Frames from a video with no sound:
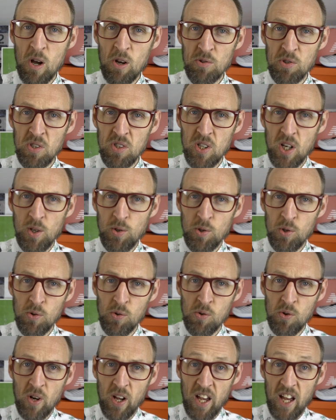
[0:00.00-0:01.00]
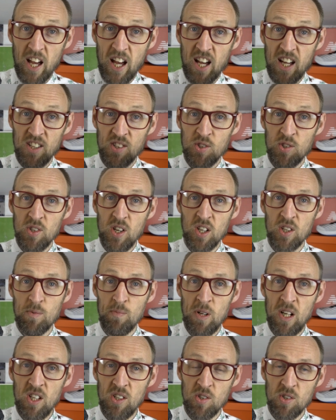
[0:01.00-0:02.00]
miles in total at six
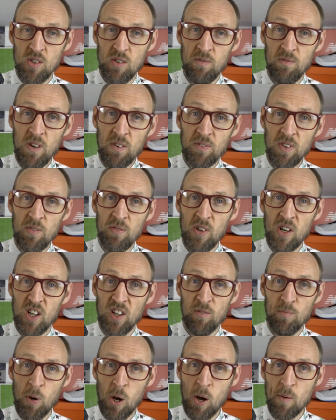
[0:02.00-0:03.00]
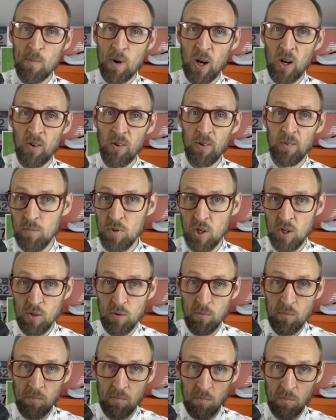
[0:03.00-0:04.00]
minutes 55 per mile.
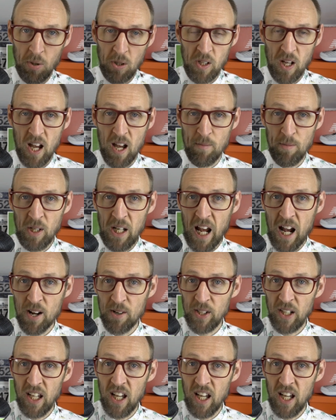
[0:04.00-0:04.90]
So put the hammer down